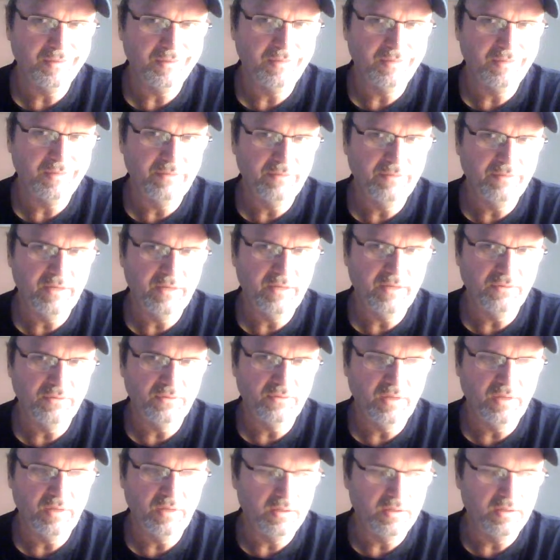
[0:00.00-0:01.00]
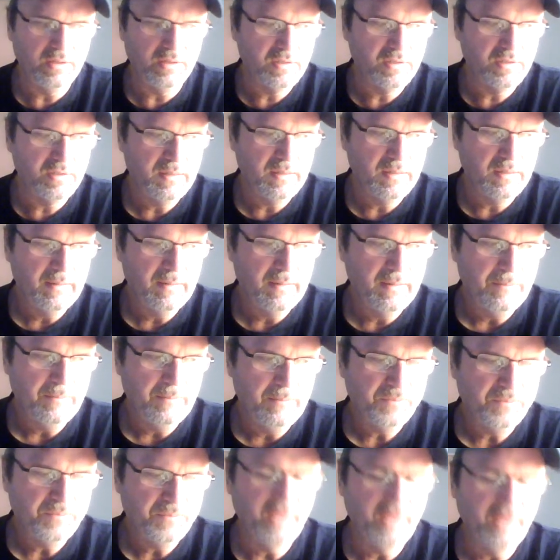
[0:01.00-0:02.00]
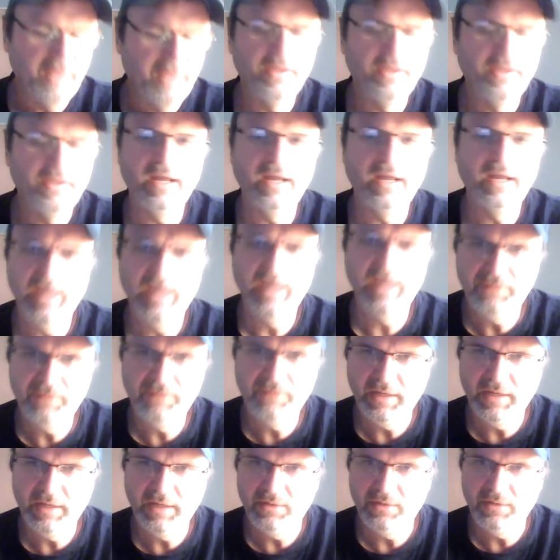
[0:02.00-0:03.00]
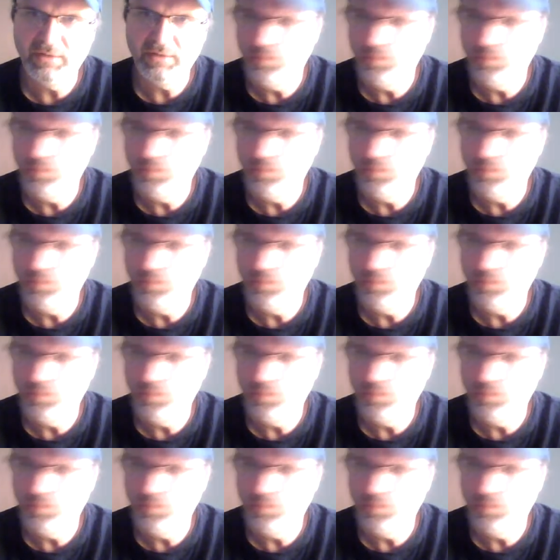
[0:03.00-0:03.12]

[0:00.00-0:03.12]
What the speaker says: have that for lunch, and then I have to get to